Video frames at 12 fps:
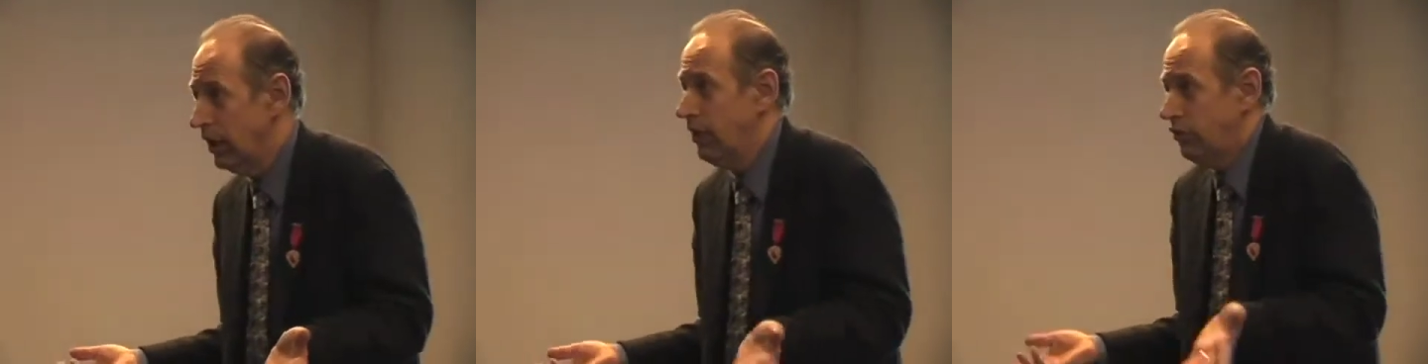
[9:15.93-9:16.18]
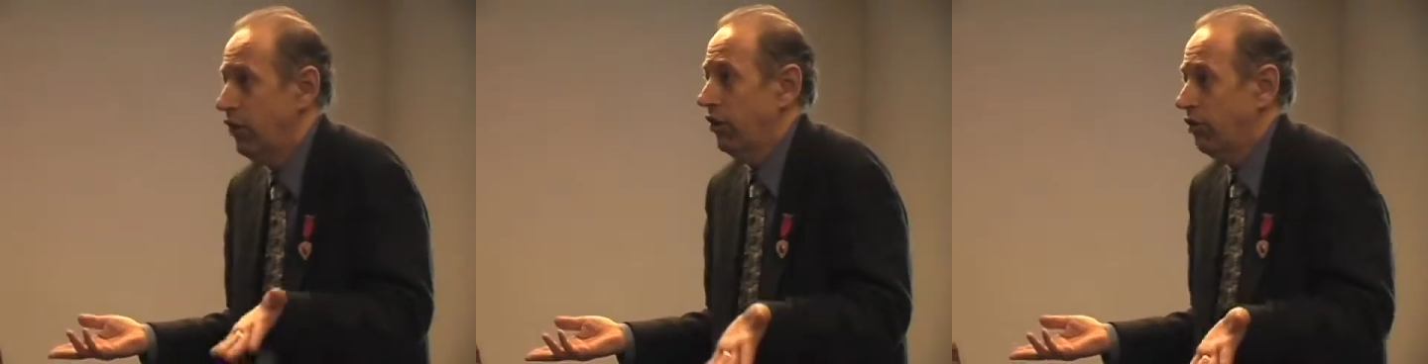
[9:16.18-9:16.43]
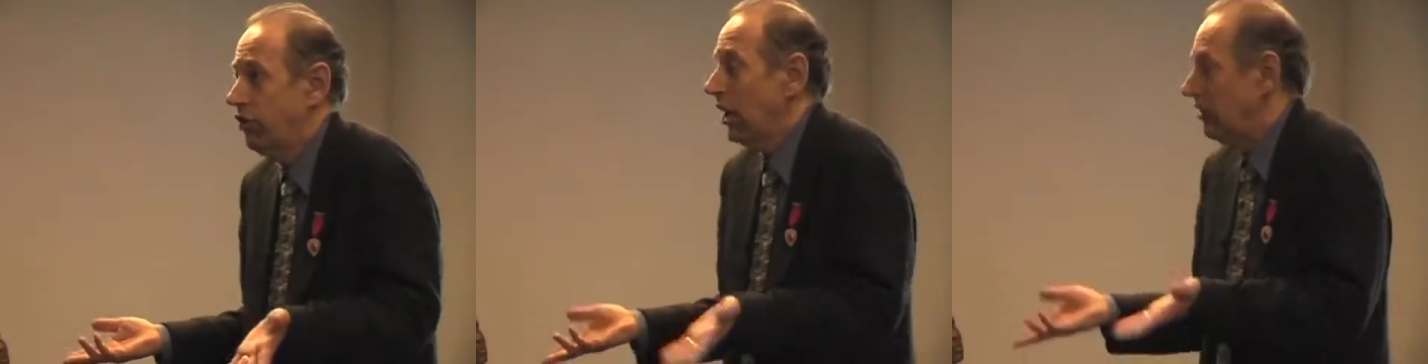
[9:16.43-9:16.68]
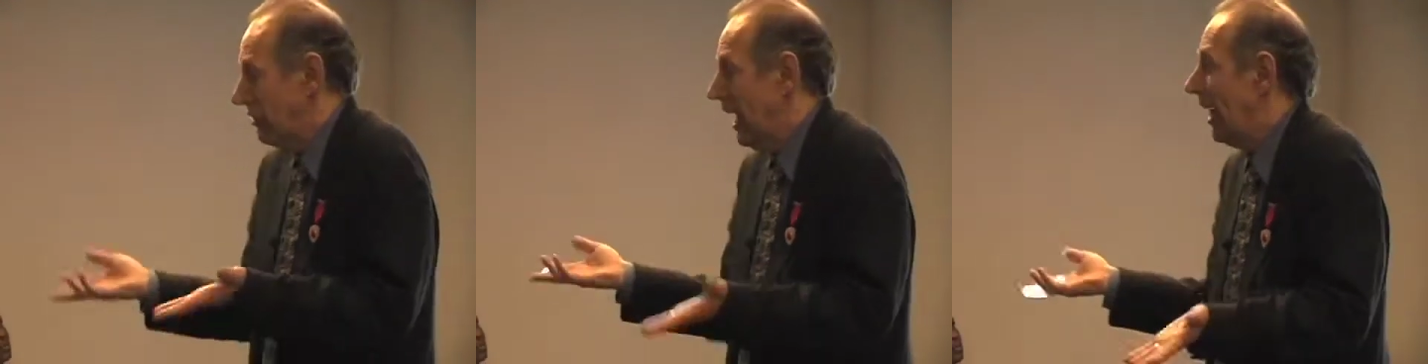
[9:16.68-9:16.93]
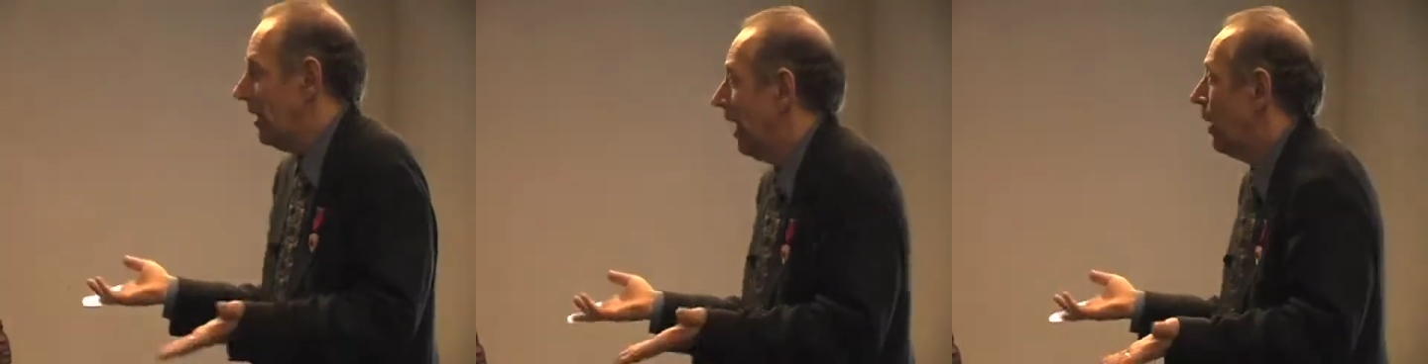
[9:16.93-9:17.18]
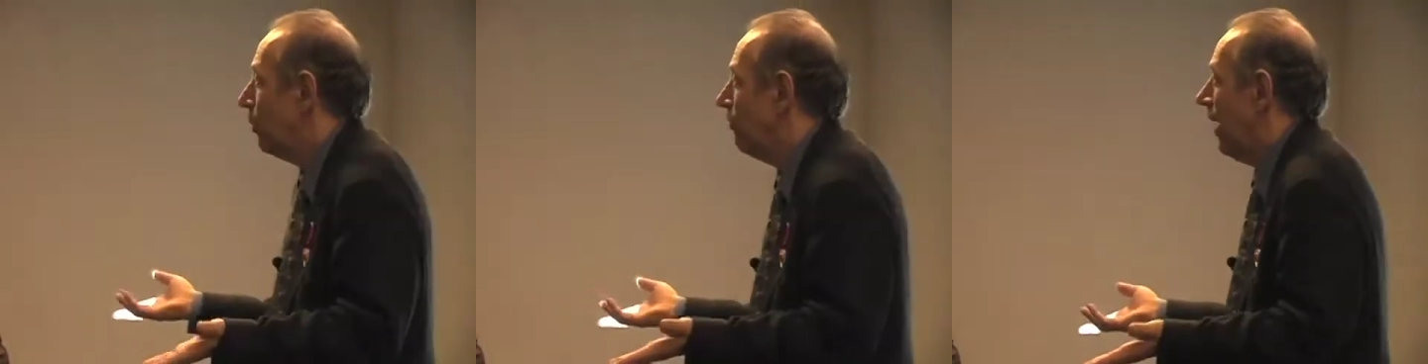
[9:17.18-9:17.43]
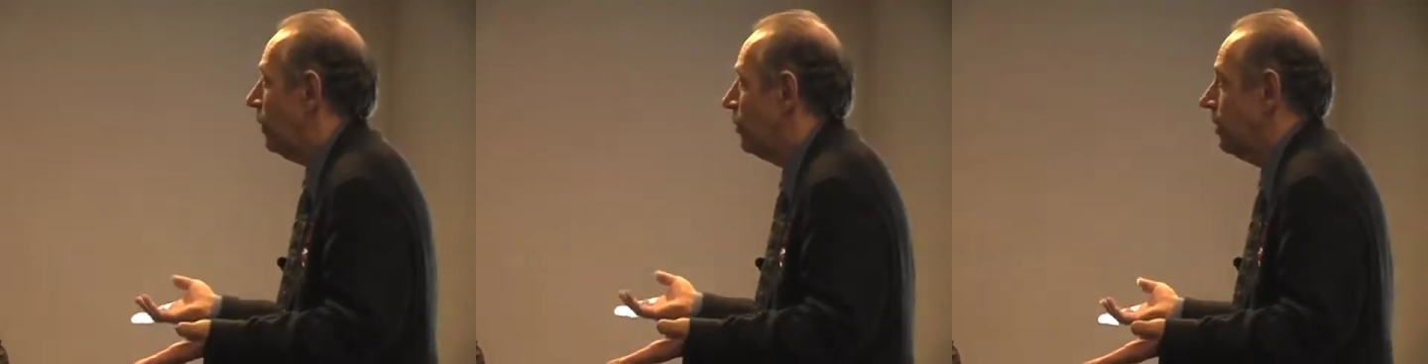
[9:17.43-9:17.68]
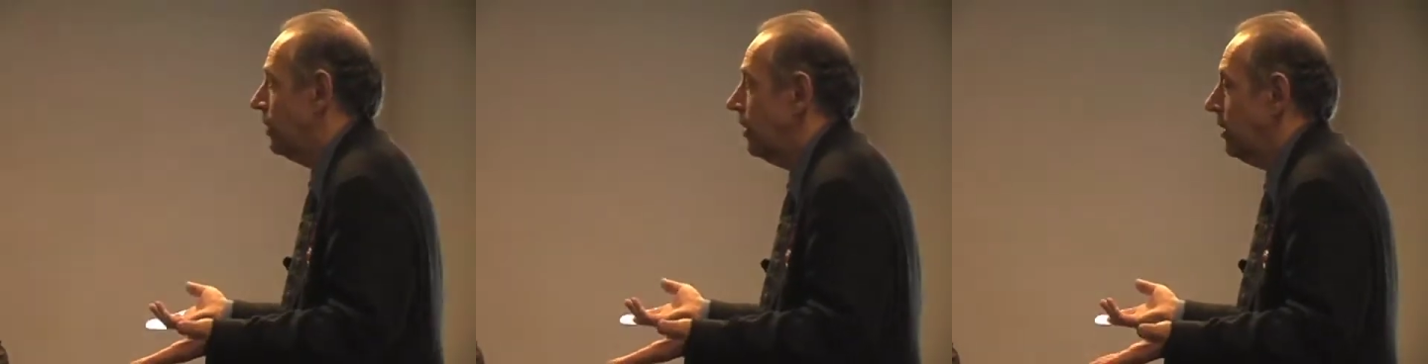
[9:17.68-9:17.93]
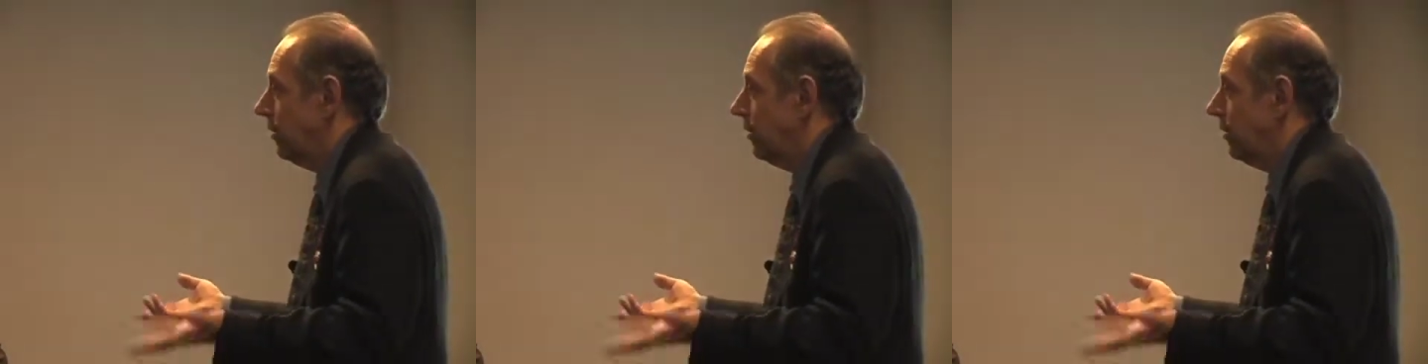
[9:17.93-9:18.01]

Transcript: It just does. Galileo found it did,